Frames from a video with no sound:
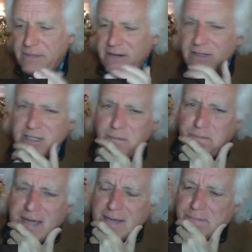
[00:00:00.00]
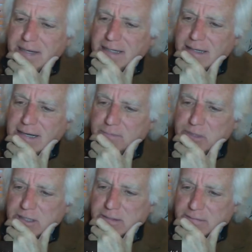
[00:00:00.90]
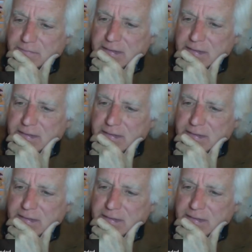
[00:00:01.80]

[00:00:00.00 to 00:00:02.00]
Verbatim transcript: There is a PayPal option.